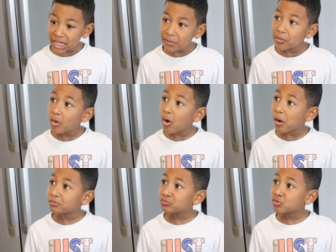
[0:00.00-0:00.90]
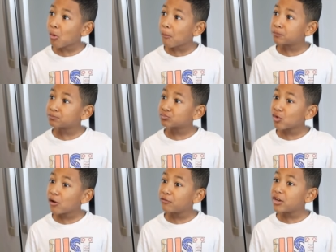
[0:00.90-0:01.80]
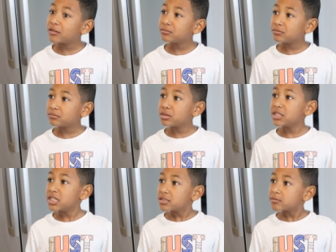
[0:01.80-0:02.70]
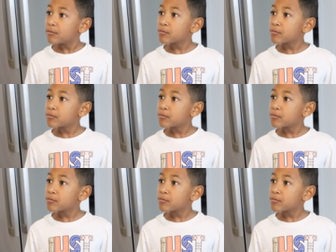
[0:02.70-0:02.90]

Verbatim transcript: Give me more. For real? Please.